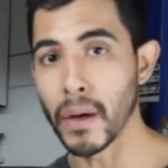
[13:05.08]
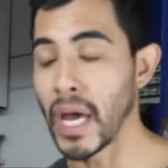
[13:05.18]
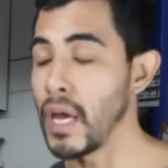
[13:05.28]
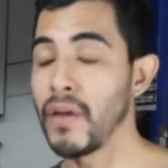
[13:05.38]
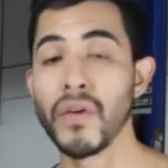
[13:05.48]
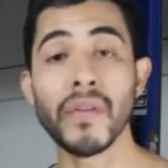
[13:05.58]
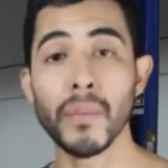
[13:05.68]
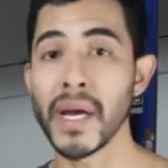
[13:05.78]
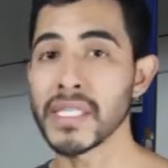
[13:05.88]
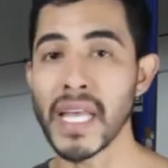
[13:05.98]
Okay, if you have
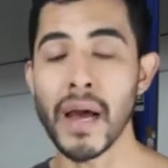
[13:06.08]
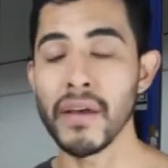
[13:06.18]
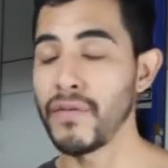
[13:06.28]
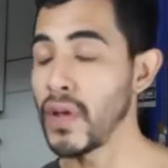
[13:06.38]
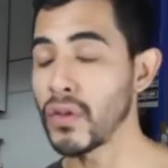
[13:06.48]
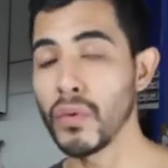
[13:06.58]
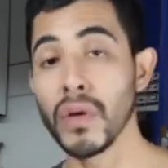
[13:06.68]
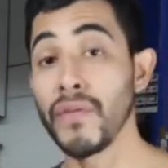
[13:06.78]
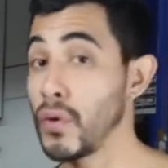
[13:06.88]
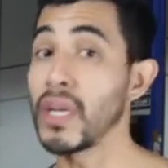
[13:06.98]
to buy
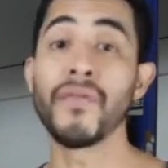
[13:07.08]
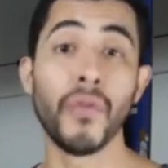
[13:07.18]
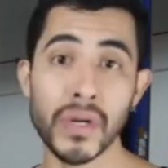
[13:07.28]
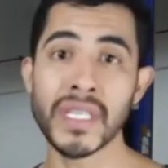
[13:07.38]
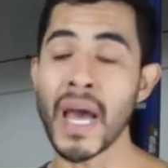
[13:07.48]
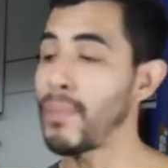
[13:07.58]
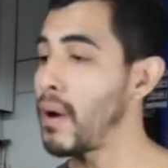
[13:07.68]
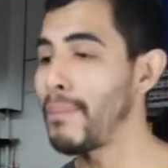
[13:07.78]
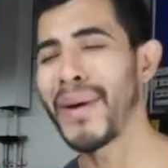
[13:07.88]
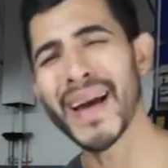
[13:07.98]
if you can afford
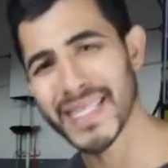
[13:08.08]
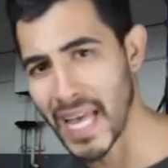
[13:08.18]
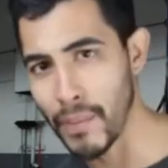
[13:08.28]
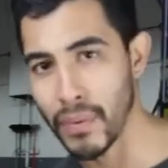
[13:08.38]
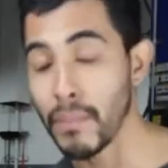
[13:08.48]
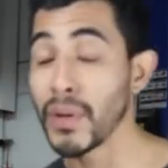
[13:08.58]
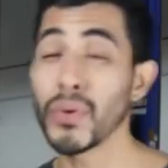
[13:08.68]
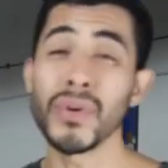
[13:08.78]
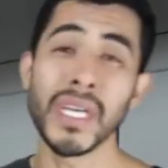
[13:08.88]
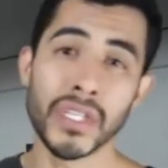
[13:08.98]
Snap-on, buy Snap-on, but you
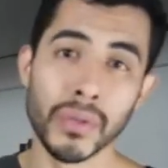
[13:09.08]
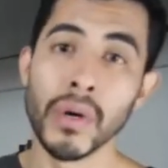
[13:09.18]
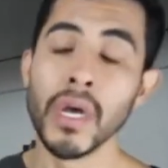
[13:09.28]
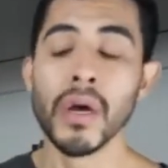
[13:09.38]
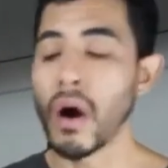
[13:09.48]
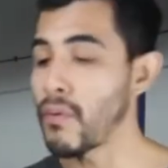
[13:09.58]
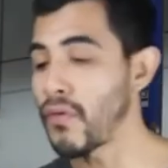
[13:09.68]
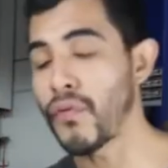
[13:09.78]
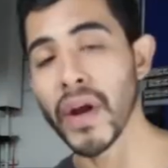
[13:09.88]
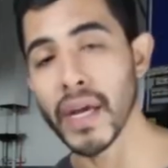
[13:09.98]
don't need to.
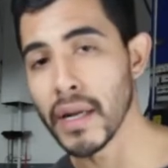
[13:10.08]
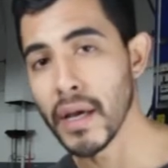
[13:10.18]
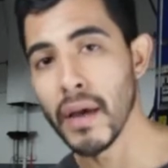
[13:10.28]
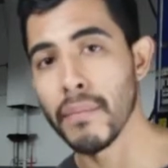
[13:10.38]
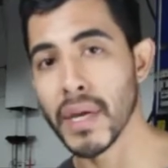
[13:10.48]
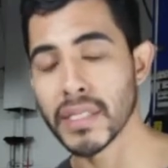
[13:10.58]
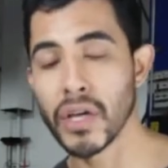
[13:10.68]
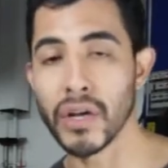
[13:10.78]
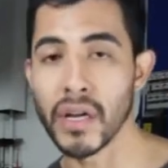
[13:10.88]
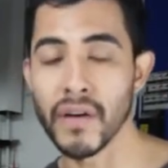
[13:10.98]
Harbor Freight makes
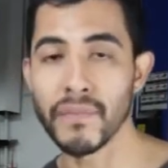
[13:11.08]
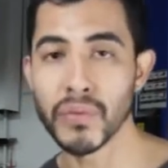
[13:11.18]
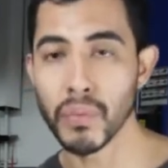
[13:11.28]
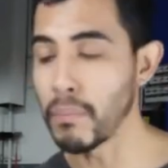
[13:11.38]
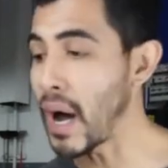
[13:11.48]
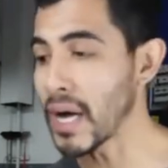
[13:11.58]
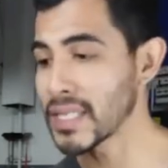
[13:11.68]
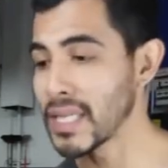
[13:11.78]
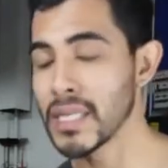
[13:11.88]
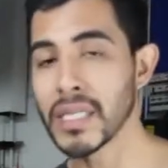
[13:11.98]
good enough
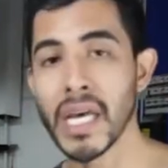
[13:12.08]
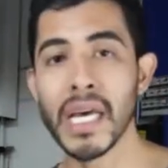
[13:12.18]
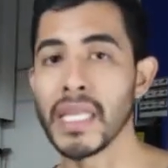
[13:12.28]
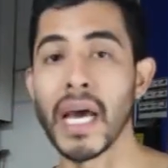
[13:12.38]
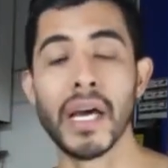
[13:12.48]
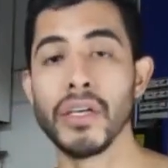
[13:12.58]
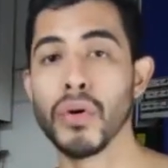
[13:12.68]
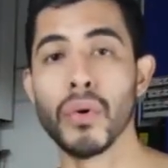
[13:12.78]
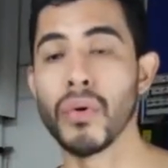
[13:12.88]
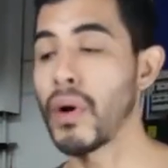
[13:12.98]
boxes that
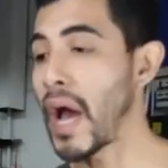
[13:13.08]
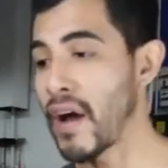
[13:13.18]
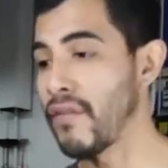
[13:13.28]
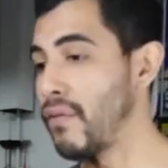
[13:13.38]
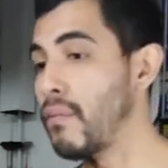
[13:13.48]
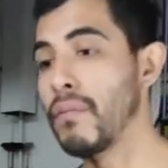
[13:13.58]
you'll have,